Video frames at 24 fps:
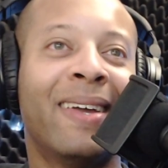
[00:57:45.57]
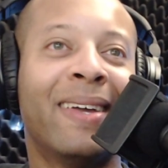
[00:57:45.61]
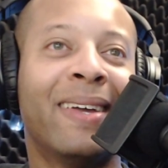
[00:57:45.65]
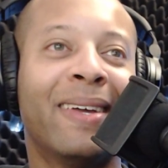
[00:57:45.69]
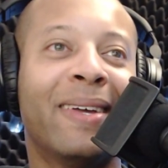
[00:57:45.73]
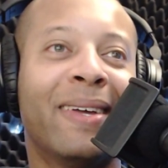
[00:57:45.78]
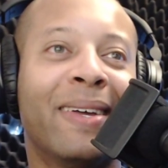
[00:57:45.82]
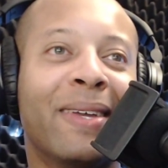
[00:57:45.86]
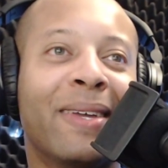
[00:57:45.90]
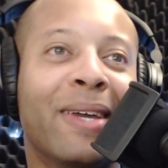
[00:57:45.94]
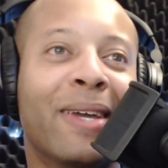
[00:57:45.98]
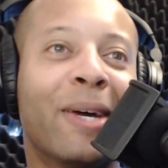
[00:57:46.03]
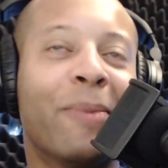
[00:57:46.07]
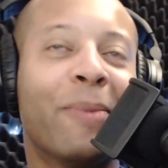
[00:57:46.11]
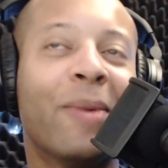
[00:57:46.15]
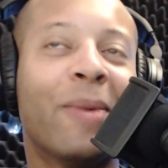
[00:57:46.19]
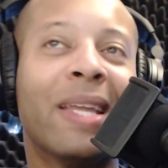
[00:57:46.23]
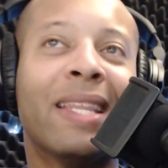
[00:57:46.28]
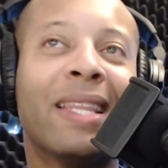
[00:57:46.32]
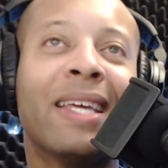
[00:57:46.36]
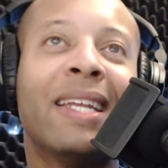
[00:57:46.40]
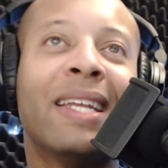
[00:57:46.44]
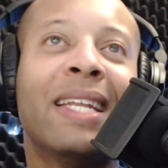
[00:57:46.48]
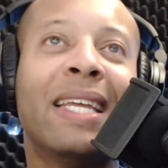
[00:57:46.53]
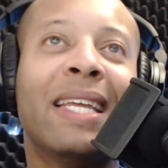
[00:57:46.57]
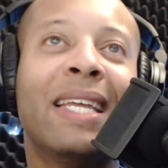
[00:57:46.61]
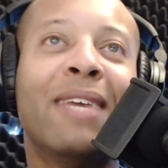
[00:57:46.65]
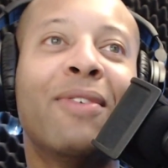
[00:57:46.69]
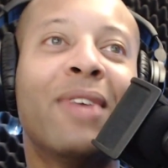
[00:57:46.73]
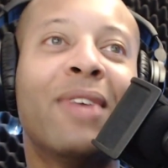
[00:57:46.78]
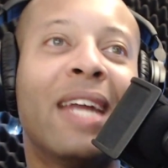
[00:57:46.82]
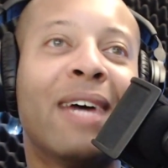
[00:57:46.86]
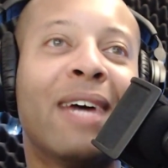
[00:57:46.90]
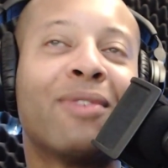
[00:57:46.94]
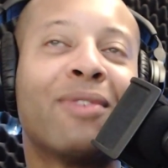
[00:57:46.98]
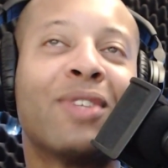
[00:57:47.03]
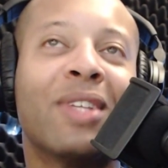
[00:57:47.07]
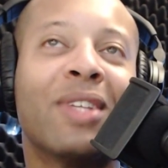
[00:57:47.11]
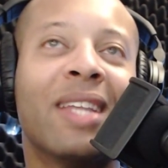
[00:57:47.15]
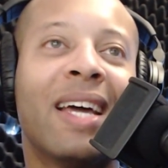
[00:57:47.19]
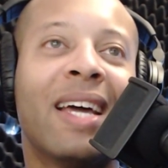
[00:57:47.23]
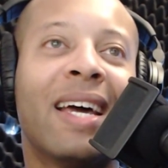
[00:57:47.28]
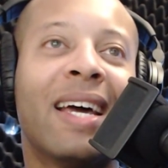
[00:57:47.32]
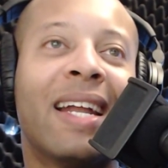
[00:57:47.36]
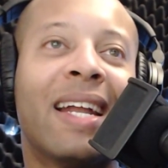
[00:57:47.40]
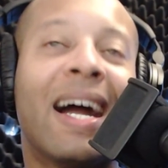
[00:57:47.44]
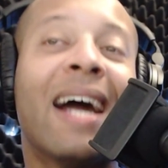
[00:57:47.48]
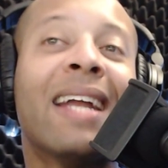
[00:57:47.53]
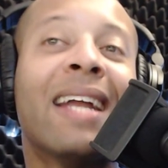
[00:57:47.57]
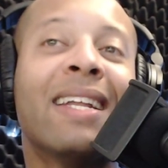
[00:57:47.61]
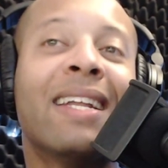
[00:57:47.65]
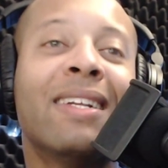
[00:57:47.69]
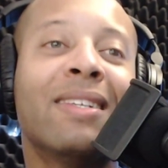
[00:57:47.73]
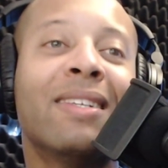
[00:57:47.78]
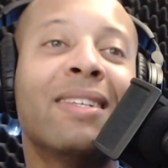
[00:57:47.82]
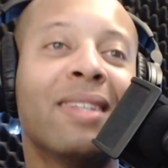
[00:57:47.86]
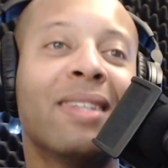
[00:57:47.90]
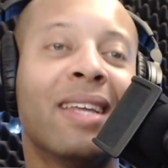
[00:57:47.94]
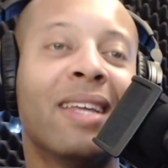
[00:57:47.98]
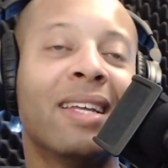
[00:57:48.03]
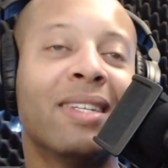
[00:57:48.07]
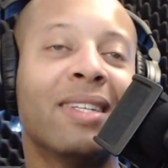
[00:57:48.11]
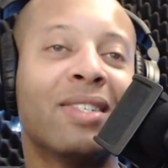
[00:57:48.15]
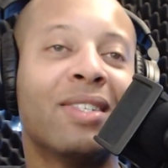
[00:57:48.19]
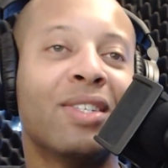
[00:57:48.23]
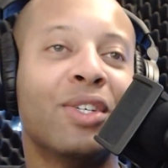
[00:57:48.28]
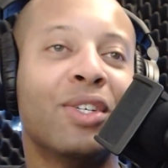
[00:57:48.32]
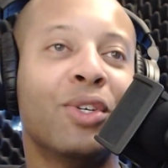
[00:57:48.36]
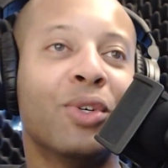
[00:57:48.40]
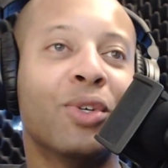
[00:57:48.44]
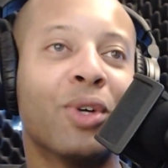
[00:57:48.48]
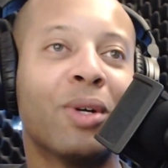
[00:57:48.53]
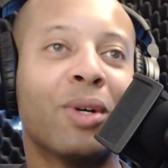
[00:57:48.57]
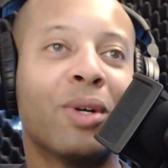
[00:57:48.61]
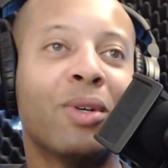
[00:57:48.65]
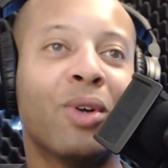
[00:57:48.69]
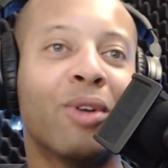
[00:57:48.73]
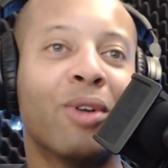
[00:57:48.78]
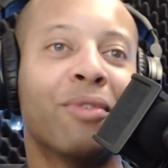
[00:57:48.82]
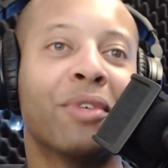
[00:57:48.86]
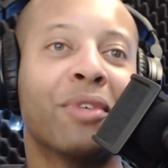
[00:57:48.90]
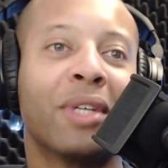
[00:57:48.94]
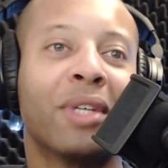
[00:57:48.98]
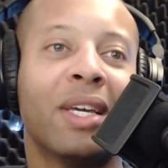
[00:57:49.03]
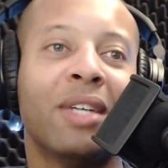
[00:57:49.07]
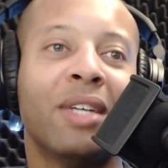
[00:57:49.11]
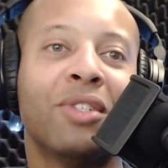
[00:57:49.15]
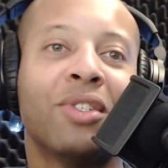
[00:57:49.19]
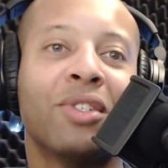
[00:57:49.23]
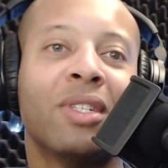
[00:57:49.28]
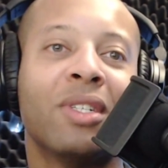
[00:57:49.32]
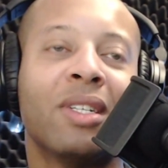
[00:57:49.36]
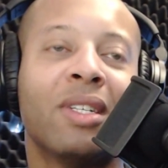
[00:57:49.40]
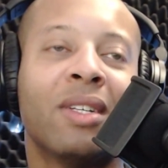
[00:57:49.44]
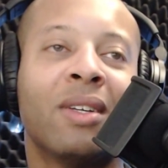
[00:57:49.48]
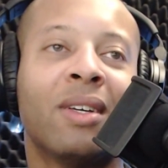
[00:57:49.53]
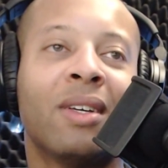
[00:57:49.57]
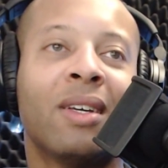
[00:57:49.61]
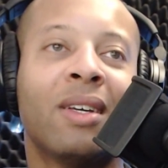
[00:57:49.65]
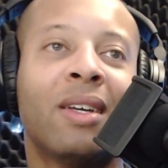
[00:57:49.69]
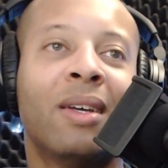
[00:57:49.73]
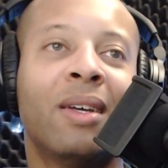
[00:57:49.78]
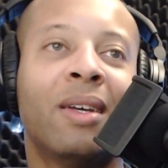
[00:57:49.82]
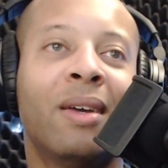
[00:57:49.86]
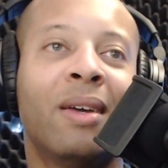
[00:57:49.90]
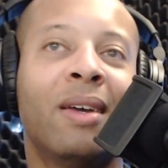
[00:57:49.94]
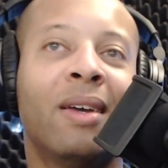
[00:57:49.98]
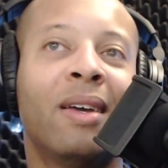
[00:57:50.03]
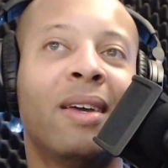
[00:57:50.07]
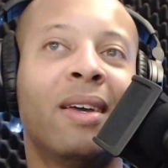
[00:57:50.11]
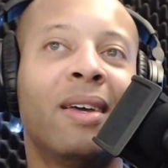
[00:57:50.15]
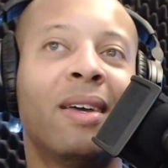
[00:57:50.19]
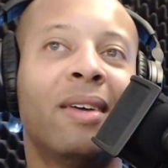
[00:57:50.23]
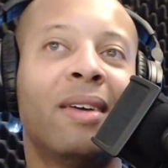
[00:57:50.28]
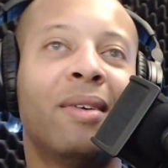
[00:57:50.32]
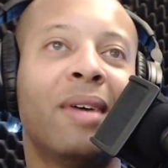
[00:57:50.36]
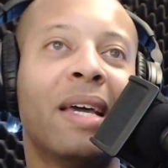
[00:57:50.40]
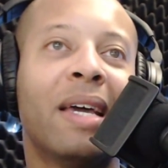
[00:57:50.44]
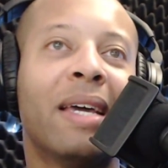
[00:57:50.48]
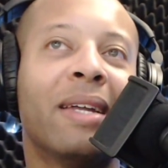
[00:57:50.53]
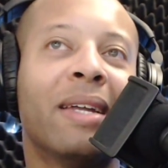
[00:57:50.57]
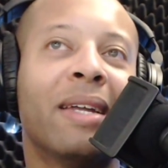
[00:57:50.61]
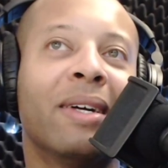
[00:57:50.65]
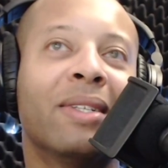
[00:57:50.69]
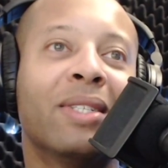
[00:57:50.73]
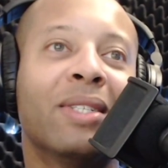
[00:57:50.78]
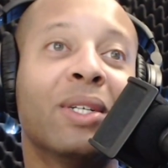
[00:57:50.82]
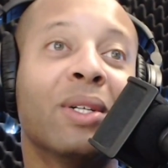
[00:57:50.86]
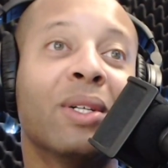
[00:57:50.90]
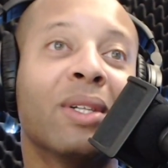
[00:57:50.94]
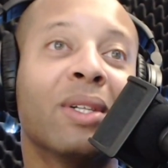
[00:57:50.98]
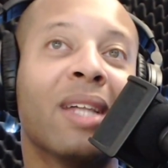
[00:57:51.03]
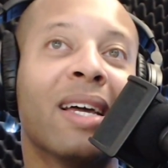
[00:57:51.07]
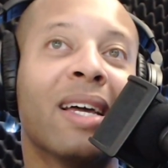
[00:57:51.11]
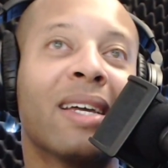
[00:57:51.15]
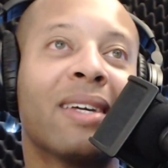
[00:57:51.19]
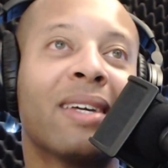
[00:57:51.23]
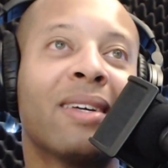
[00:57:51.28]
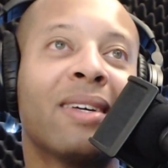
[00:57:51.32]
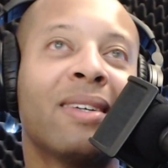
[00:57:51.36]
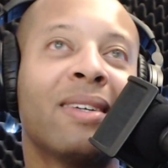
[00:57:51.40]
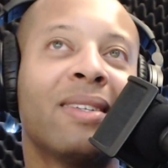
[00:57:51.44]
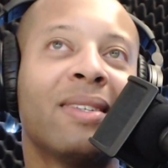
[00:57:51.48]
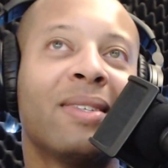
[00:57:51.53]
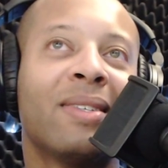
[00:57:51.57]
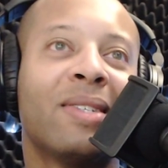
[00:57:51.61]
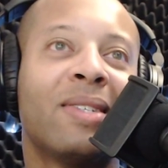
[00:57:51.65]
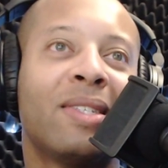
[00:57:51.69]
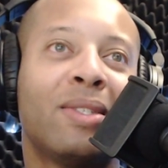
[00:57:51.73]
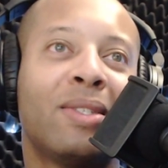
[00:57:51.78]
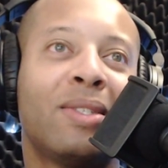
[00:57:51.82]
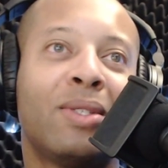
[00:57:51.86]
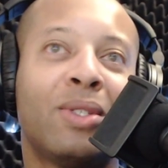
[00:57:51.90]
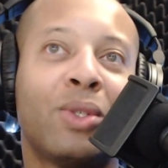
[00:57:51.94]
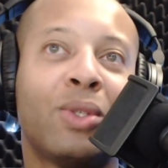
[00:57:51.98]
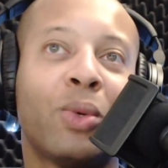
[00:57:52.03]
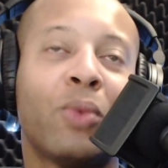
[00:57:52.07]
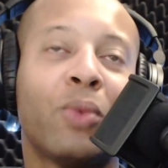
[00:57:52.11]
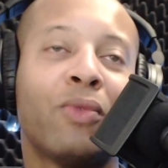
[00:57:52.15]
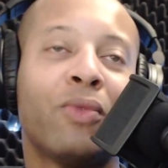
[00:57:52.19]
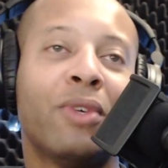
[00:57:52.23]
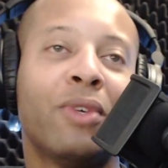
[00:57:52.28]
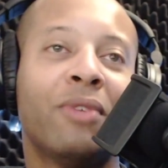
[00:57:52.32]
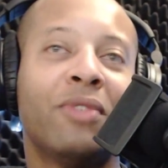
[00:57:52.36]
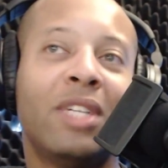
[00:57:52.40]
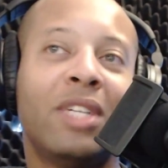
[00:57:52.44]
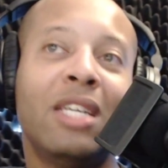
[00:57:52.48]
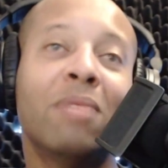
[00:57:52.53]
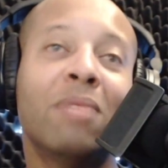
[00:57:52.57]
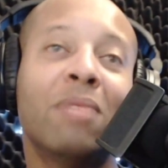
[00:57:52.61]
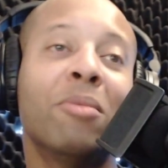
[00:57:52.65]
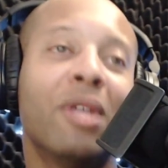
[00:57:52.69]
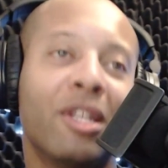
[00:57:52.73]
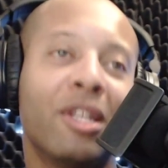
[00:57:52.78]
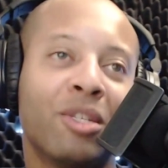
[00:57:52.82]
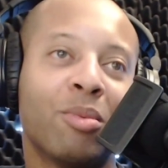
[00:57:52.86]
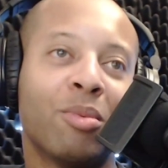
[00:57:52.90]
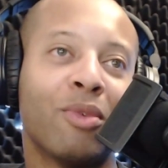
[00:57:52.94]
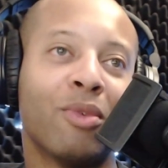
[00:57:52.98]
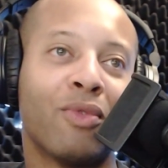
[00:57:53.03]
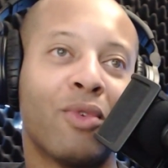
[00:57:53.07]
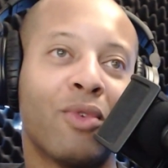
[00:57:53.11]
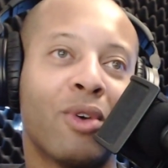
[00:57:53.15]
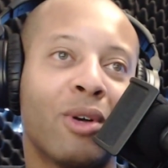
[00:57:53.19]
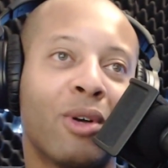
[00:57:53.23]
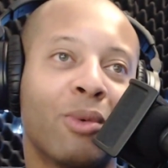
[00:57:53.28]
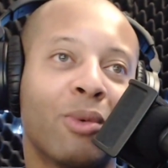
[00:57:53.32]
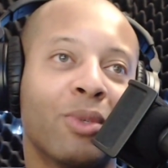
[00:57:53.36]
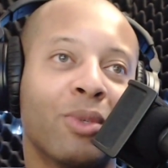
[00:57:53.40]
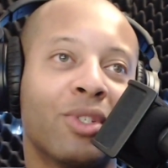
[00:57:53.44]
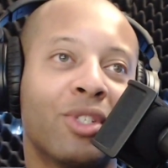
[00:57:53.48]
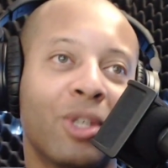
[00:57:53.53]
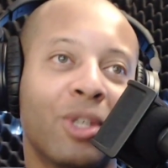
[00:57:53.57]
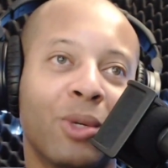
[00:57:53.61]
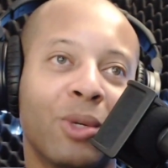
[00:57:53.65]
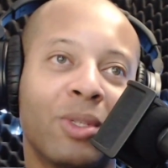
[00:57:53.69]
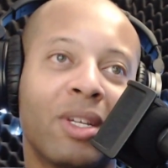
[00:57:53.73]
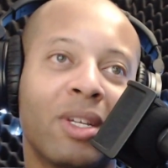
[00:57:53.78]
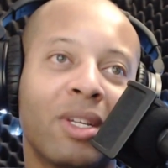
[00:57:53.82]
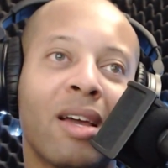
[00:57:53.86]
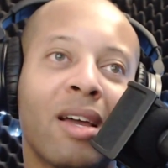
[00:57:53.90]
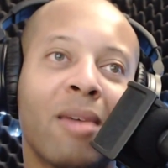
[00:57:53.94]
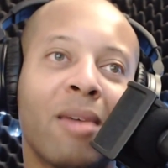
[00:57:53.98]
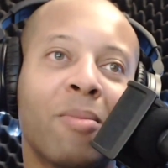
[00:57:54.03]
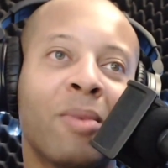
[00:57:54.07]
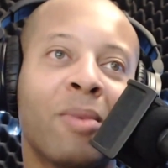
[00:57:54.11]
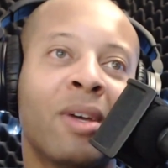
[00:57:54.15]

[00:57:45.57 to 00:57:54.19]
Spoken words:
Yep. And then even after that, I didn't then see your notification until like 15 minutes before it was showtime.